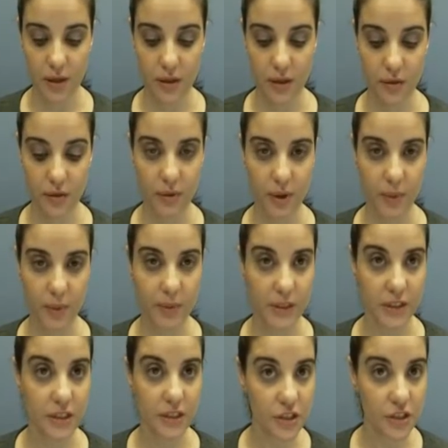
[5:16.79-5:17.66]
The
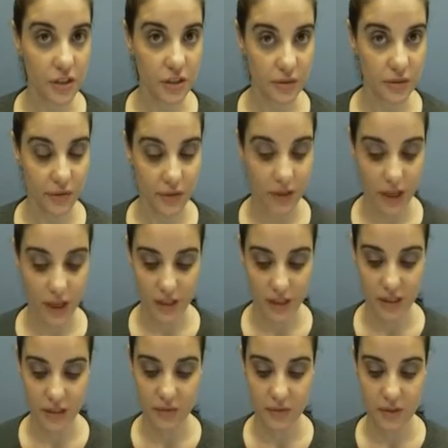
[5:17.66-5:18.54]
repetition of the
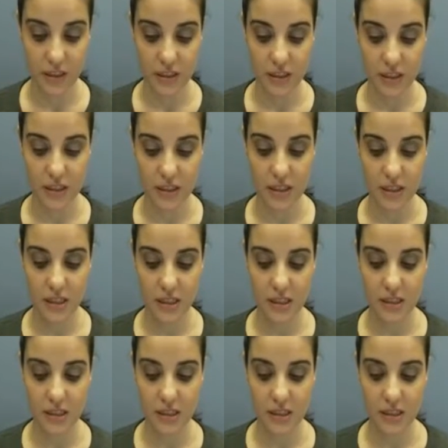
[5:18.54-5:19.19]
activities.